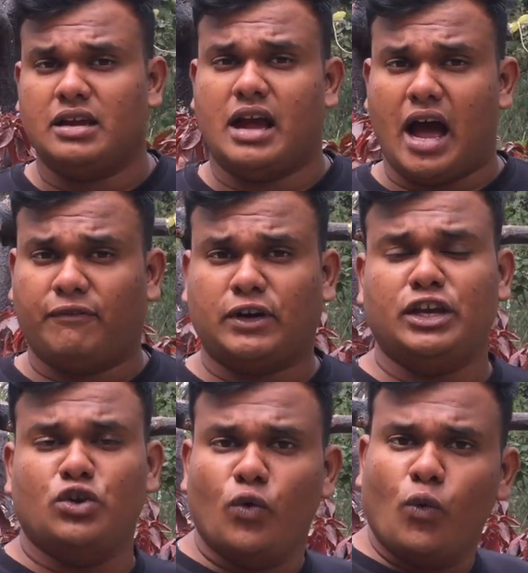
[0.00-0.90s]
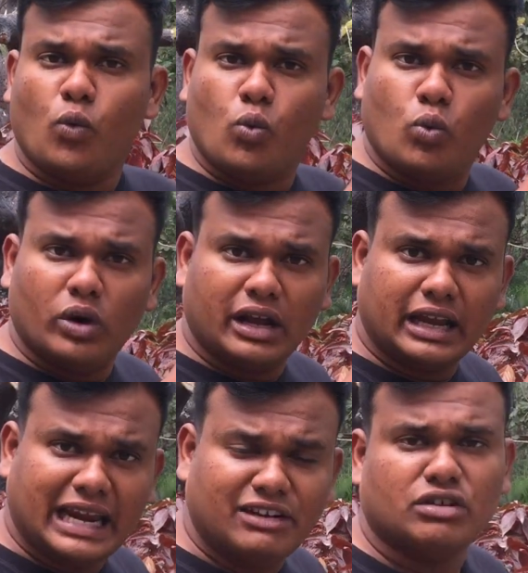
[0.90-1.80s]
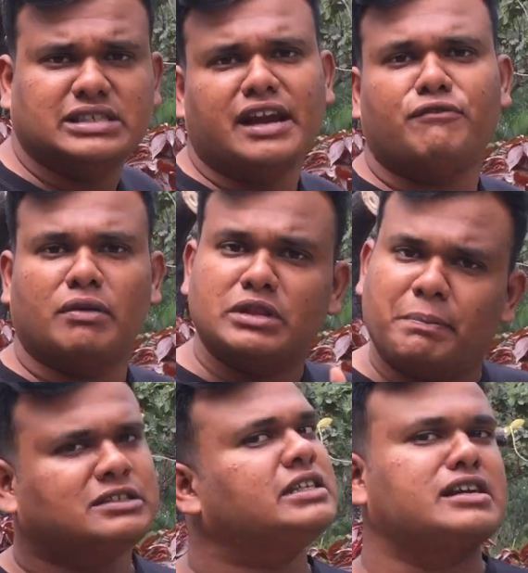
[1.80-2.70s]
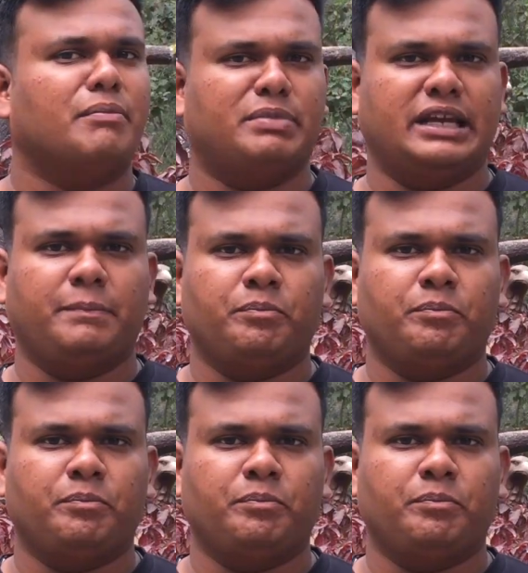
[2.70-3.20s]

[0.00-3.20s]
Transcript: after you get resigned from the present company.